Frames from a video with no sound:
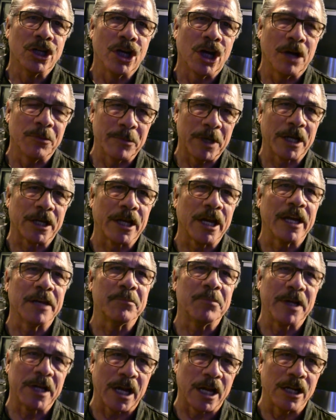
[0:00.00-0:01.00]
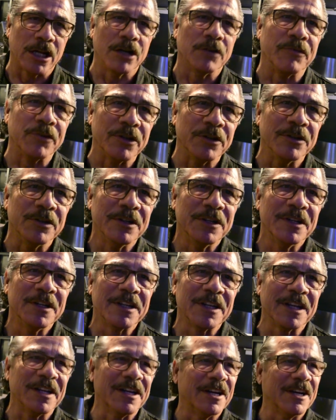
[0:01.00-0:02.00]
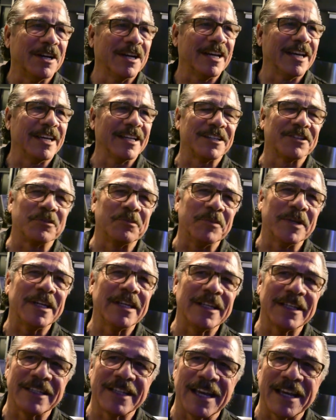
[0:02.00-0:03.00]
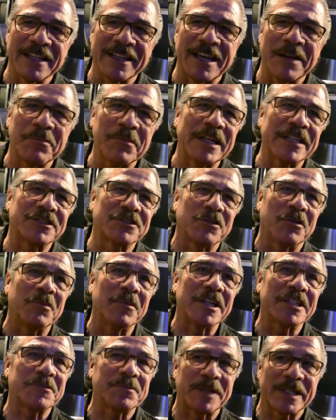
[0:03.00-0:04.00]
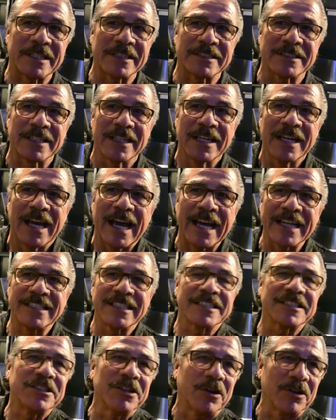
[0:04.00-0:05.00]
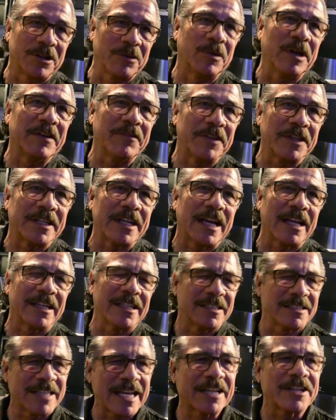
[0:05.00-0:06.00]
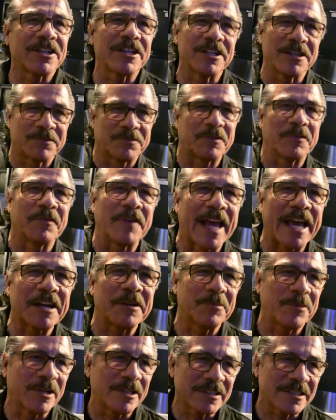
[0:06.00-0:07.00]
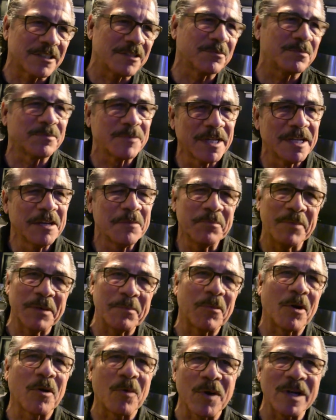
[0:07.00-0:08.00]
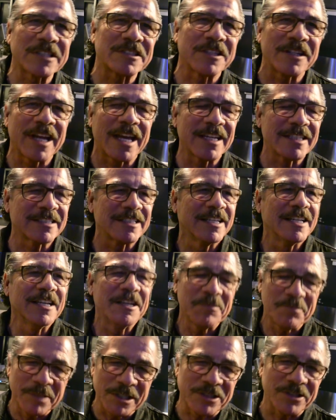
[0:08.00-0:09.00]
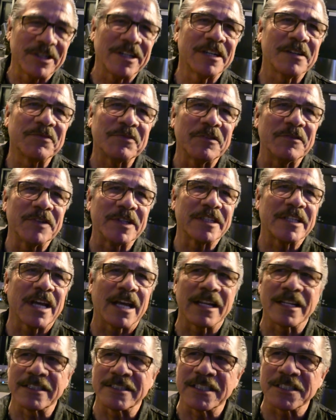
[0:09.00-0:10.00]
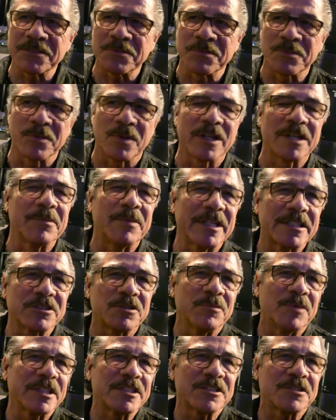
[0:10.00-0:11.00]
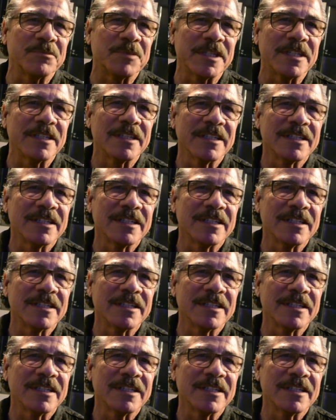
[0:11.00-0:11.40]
I'm not gay, but I love you." You know, and to me, that meant so much because I just know the way Vitaly is. I could hear it from Vladimir. He's a little bit more westernized, but to hear it from Vitaly just really meant so much to me.